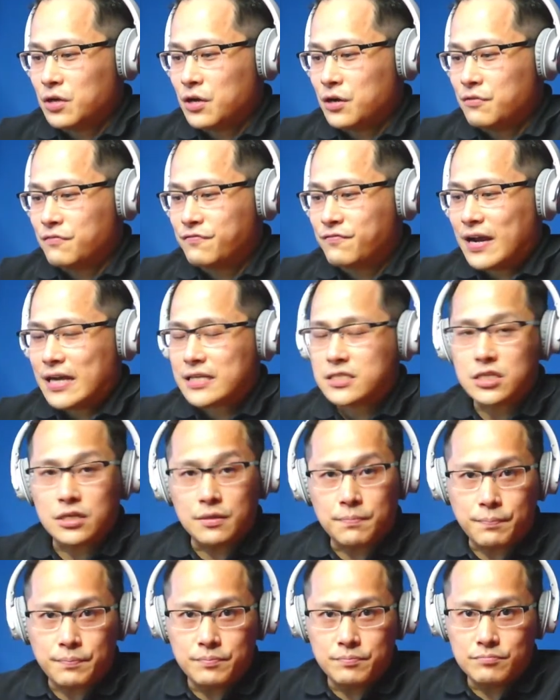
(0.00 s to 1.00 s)
faster
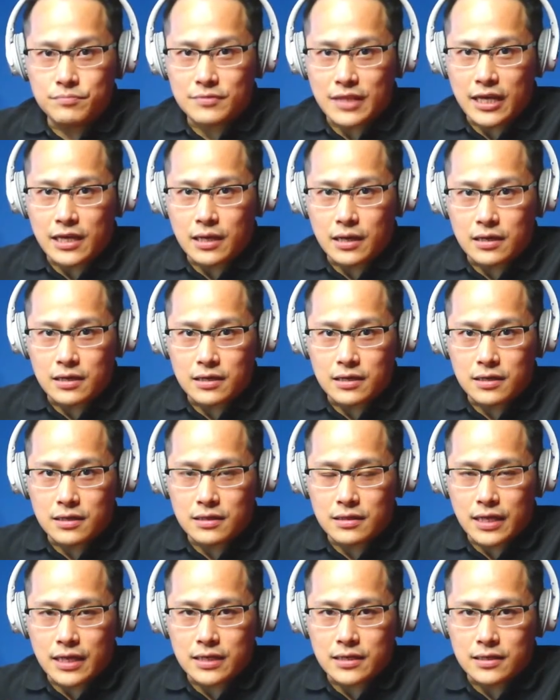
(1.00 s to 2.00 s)
like a
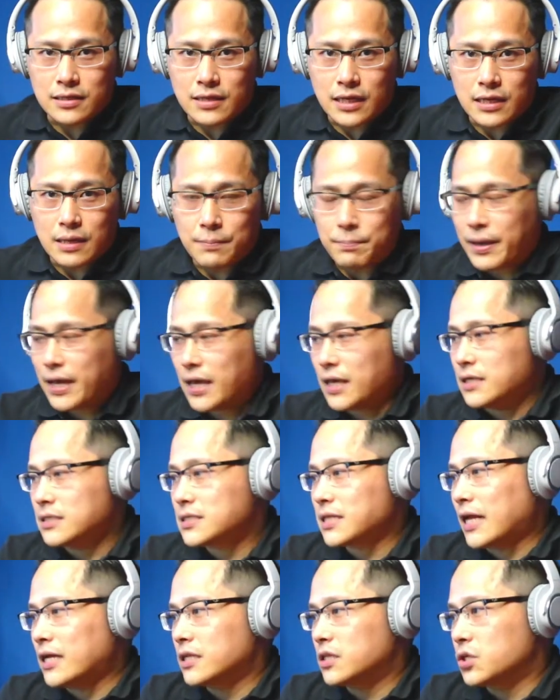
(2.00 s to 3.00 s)
pace
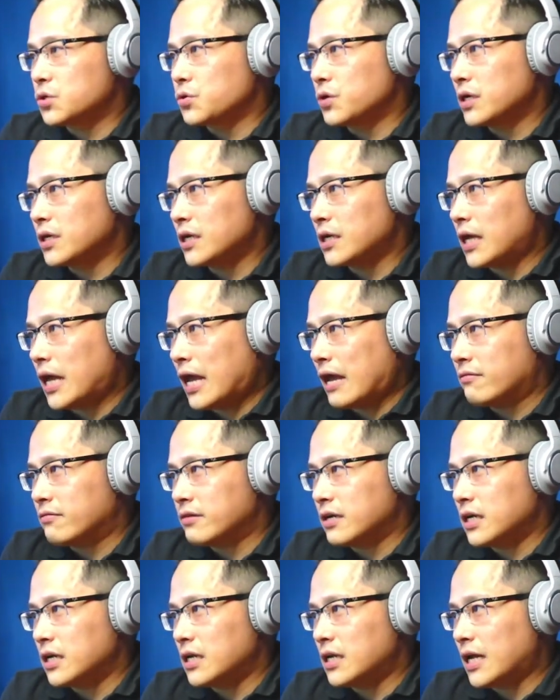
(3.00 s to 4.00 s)
like during
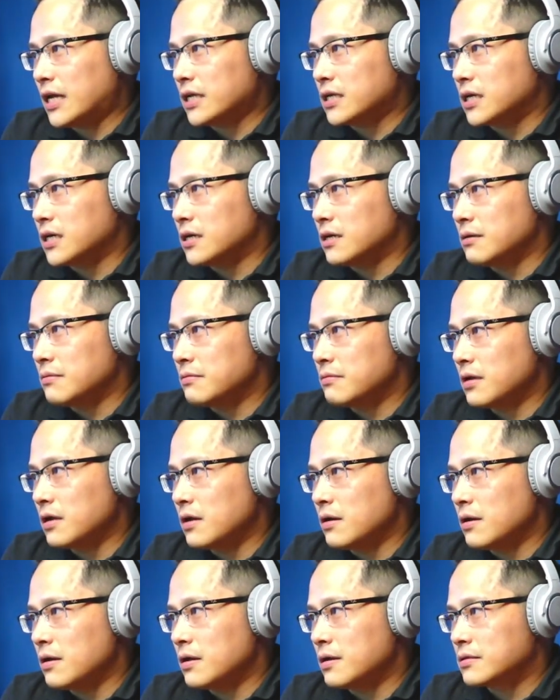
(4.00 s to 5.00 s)
every like a
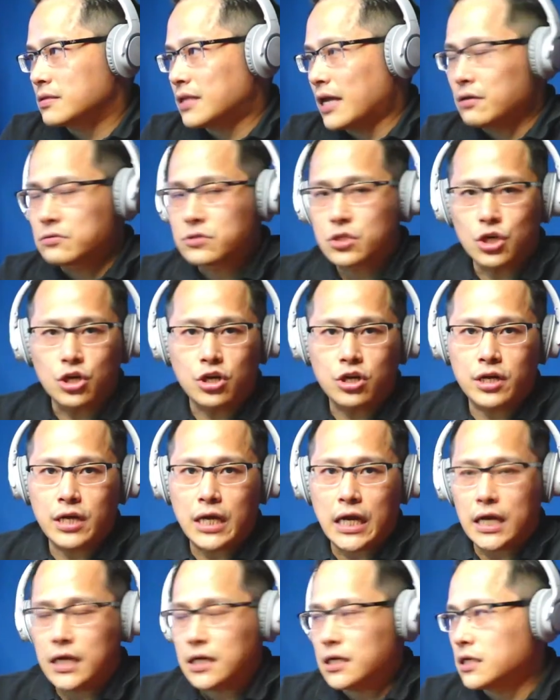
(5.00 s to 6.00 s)
downturn
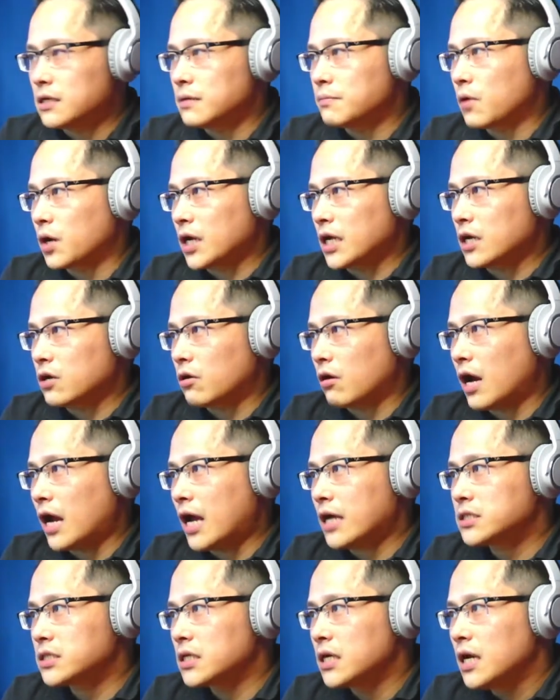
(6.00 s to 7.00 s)
in the market
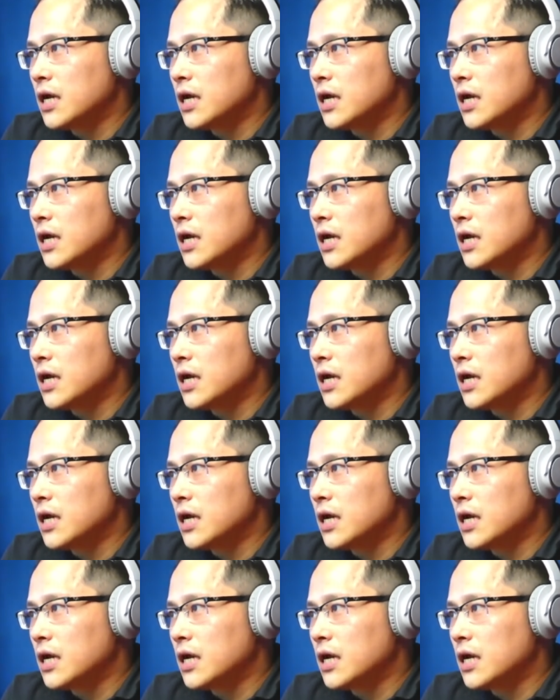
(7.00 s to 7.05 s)
crash.